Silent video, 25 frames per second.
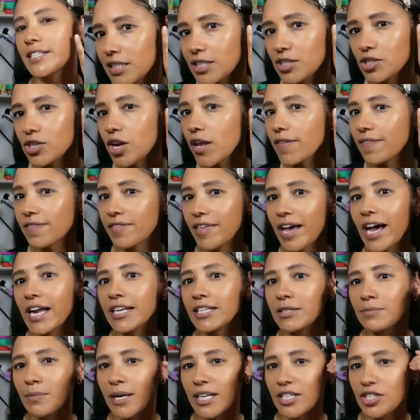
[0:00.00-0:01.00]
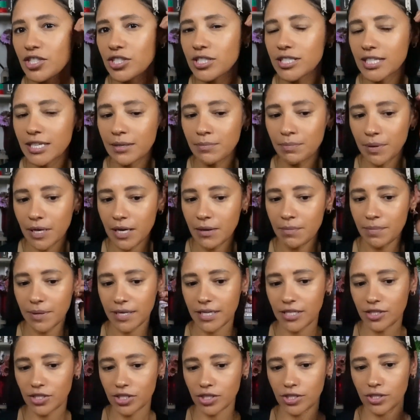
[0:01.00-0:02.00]
It's not that much deeper, but
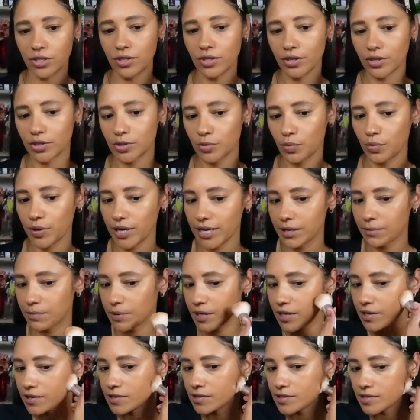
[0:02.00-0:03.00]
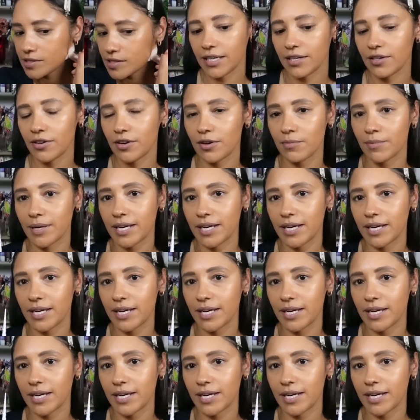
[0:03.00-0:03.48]
it just looks weird because I don't know,